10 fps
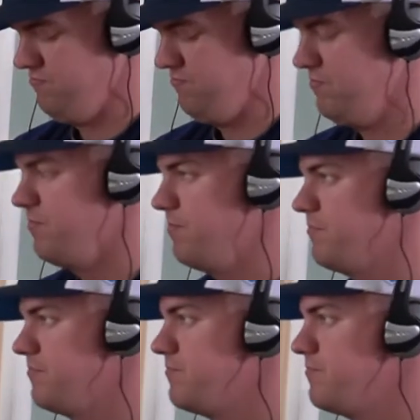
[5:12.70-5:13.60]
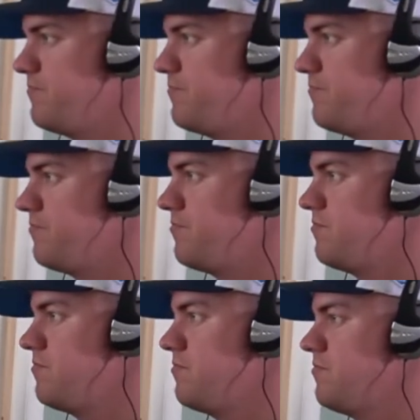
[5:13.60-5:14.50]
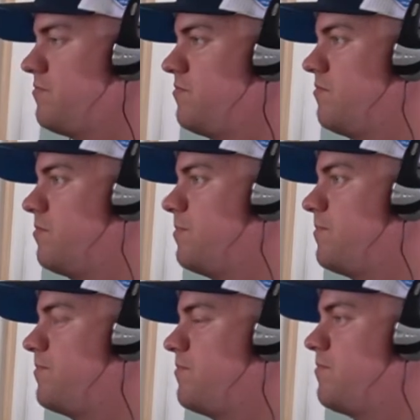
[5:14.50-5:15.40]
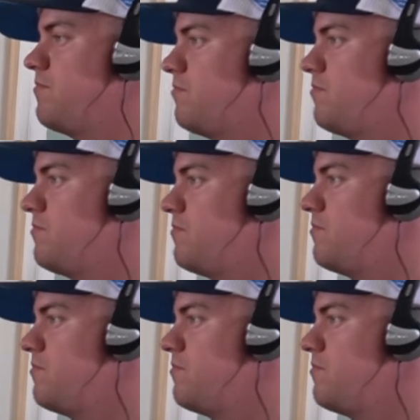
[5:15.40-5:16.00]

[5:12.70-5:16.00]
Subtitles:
(not speaking)